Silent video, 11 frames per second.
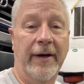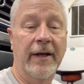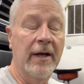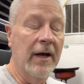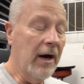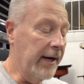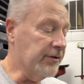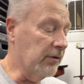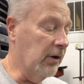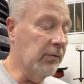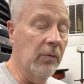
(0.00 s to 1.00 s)
All right, so
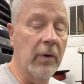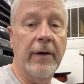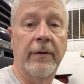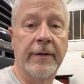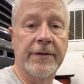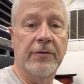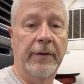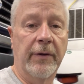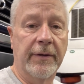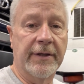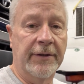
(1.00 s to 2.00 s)
look, we're working on this
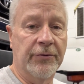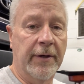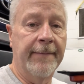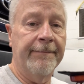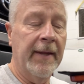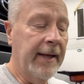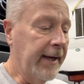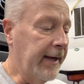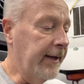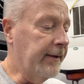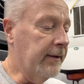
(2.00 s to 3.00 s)
Toyota Tundra,
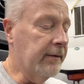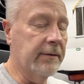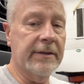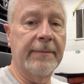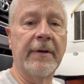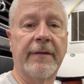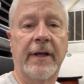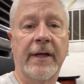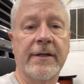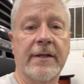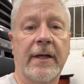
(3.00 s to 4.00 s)
and some of the
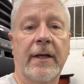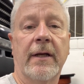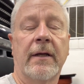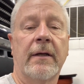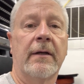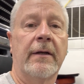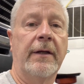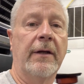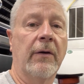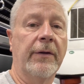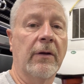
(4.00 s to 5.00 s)
things that you
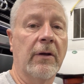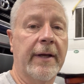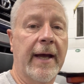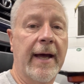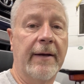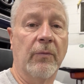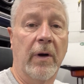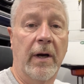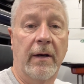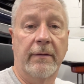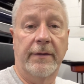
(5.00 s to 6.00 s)
look at
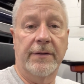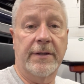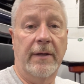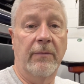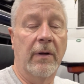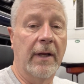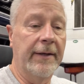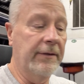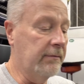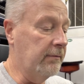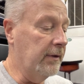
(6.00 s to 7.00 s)
where you say, well,
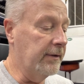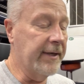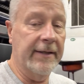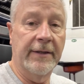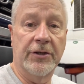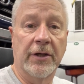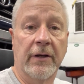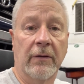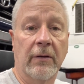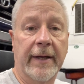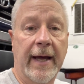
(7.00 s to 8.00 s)
the technician
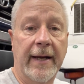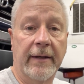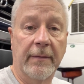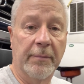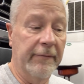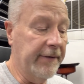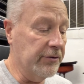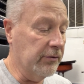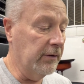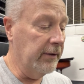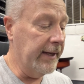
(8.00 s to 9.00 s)
can look at it and the
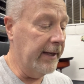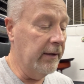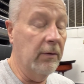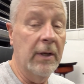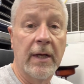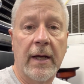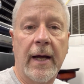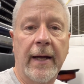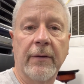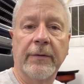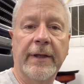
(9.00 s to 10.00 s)
professional can look at it and go,
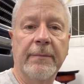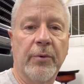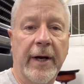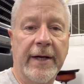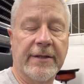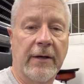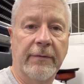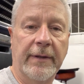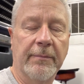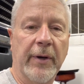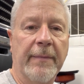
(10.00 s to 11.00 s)
I don't need brakes, I don't
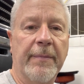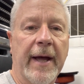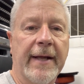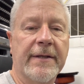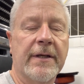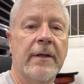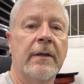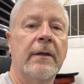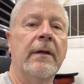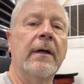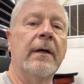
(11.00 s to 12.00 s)
need brake pads,
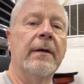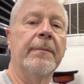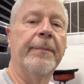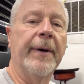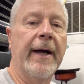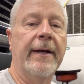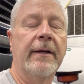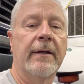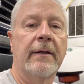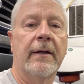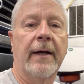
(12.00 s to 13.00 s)
but
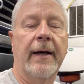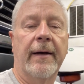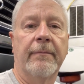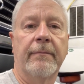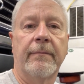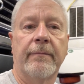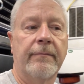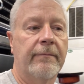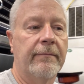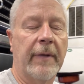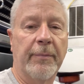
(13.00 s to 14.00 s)

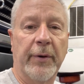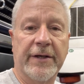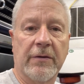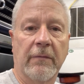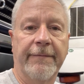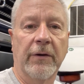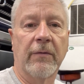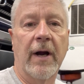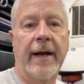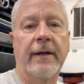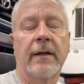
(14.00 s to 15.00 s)
my brakes don't feel
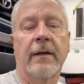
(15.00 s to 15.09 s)
right.